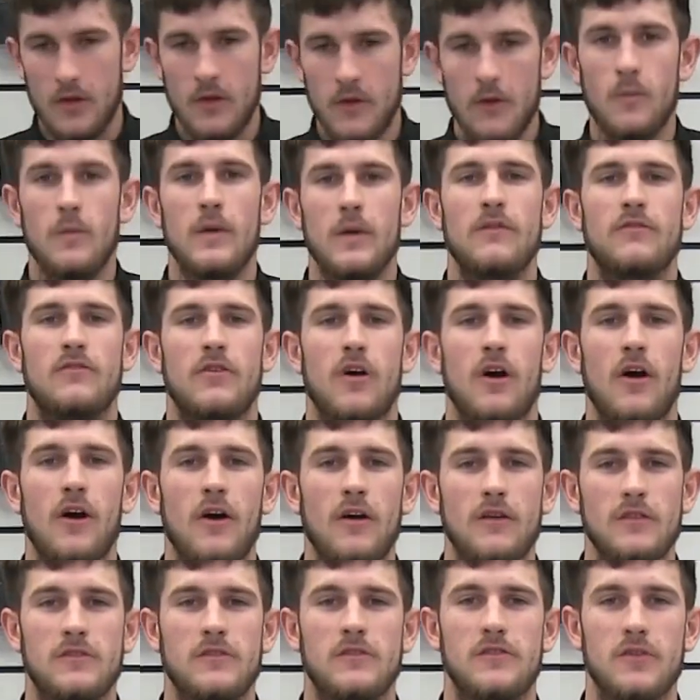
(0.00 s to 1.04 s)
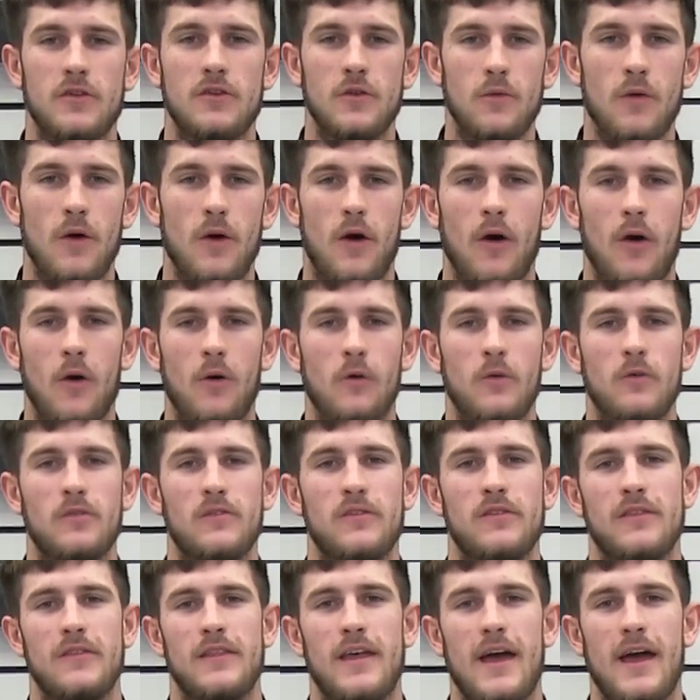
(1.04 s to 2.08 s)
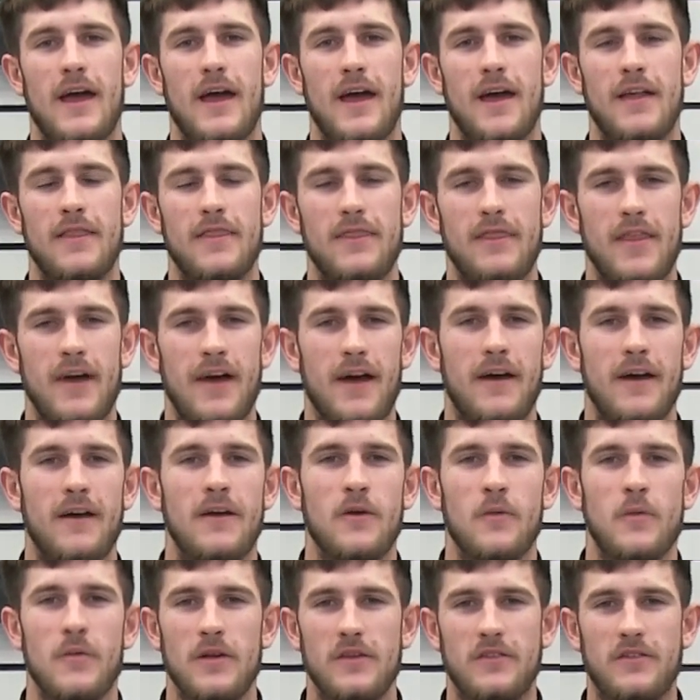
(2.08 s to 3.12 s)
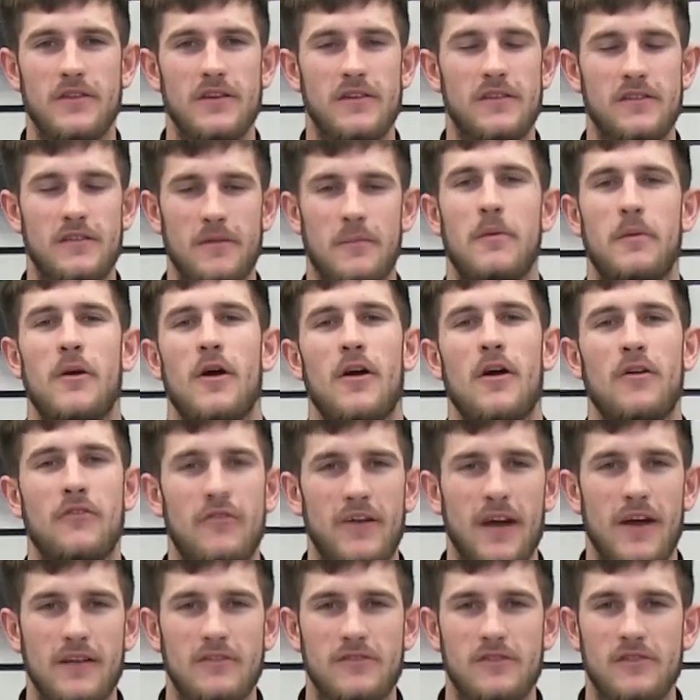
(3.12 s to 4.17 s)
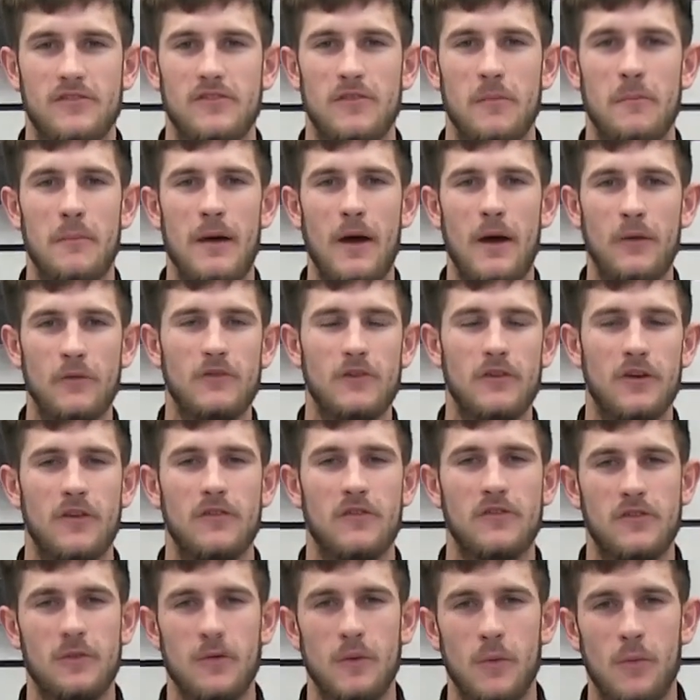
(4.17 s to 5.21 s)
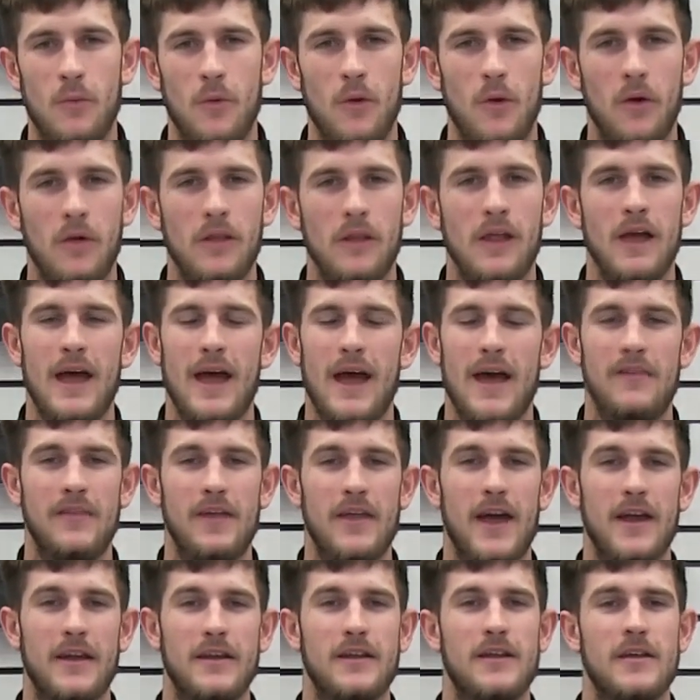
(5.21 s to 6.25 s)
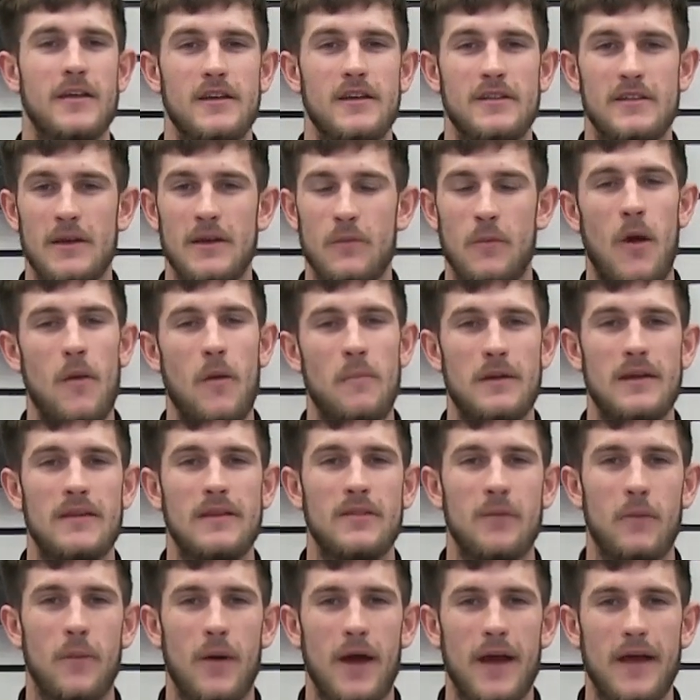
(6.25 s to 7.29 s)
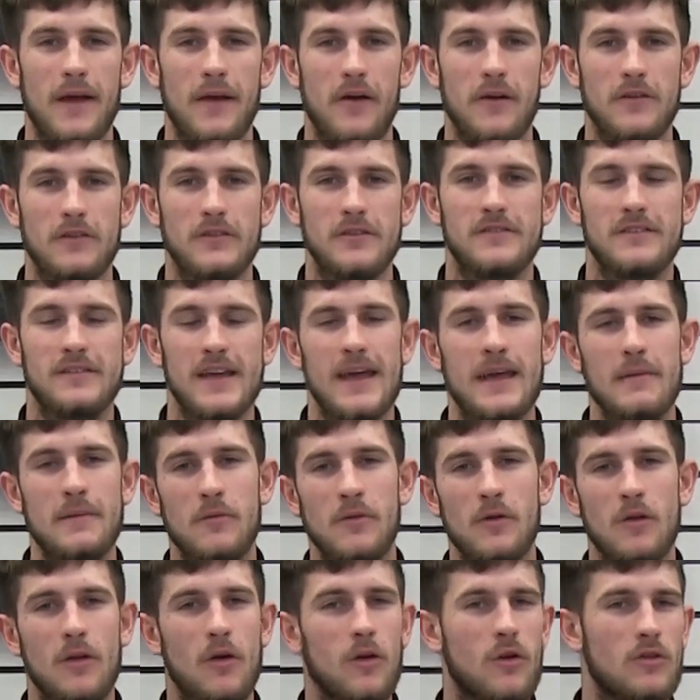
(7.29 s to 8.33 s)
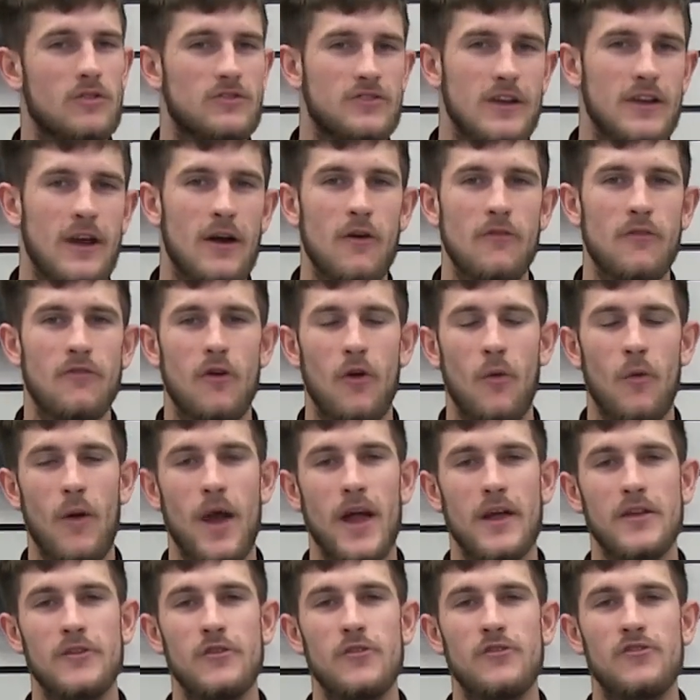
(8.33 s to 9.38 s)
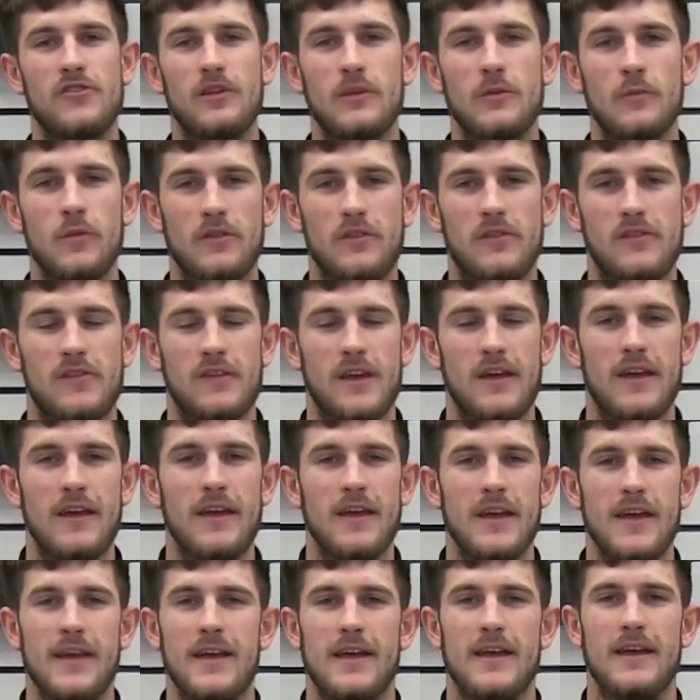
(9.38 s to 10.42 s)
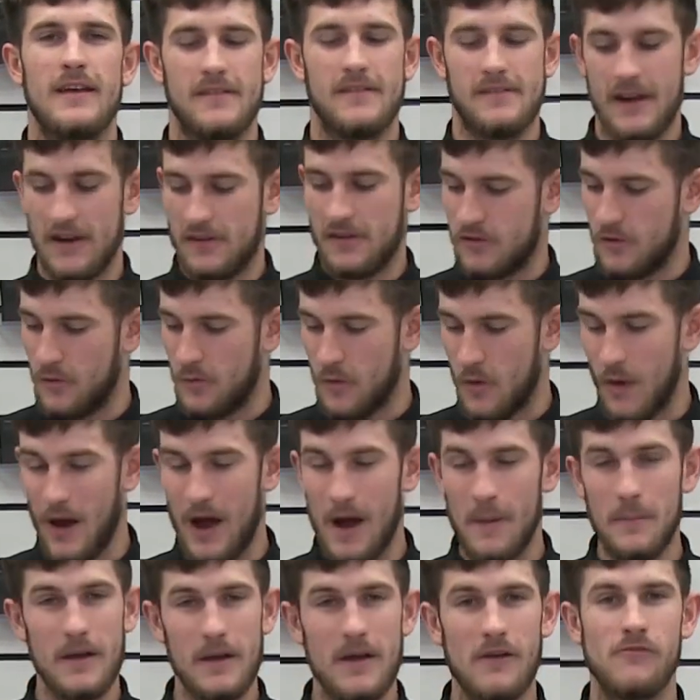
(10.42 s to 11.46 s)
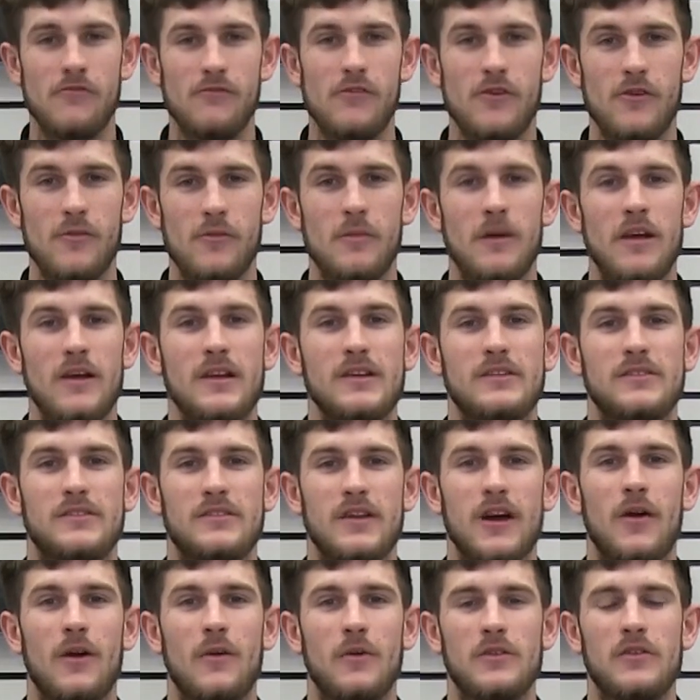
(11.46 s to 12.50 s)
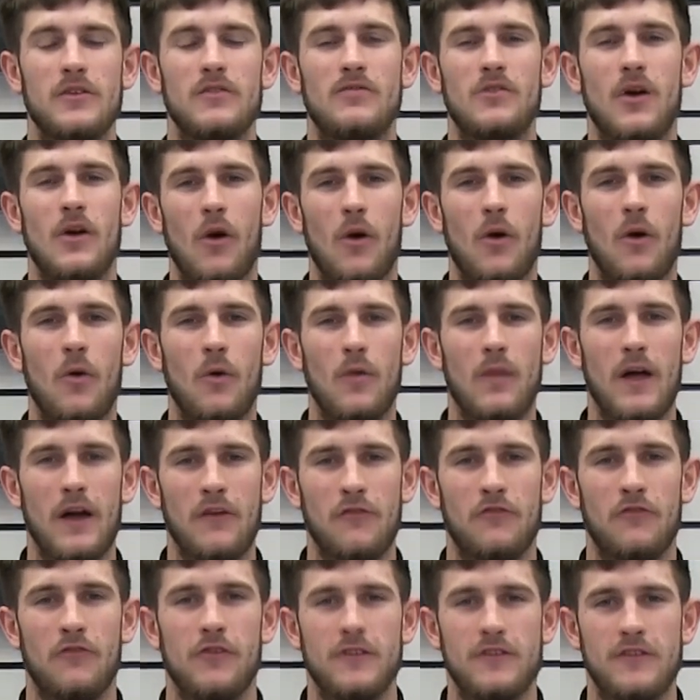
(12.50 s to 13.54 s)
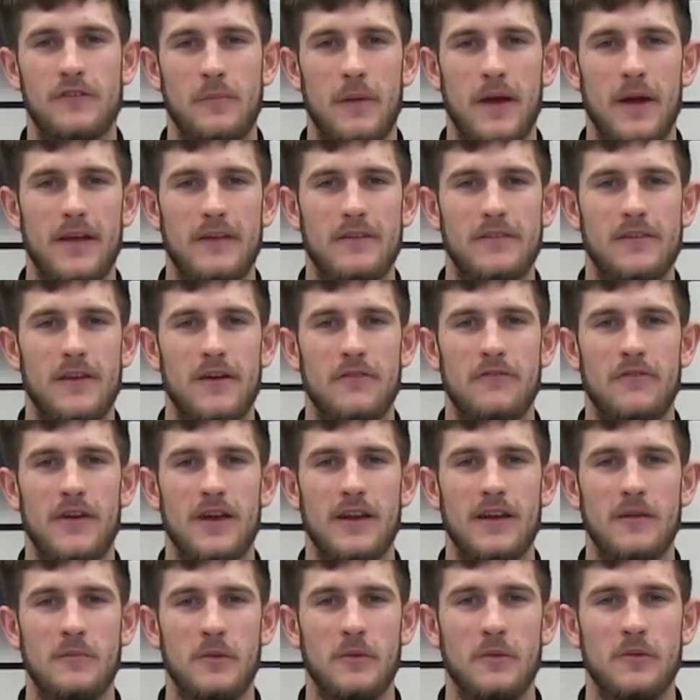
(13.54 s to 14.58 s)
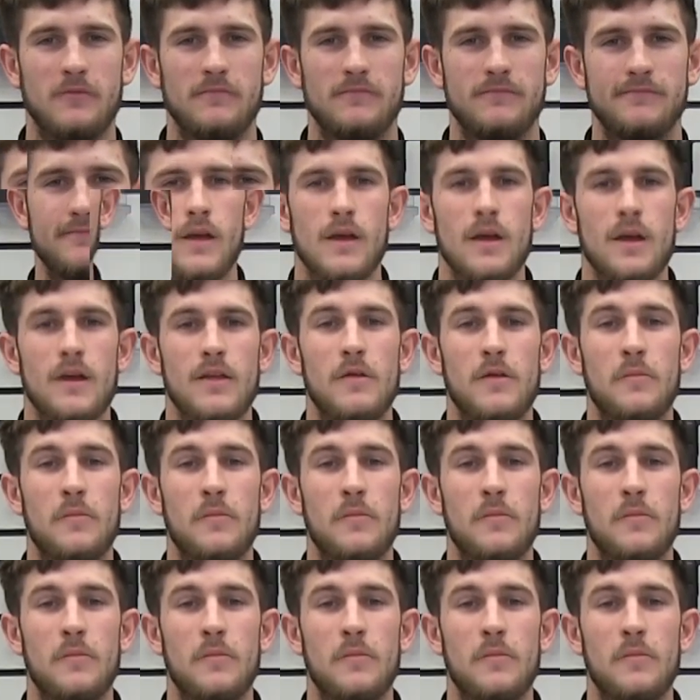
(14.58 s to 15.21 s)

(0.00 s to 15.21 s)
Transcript: we've got 2 holes there and there, which is perfect just to mount onto a wall, and then it won't be in the way on your table or shelf or where it usually would sit. It takes up quite a bit of room, so you've got all that free space available. The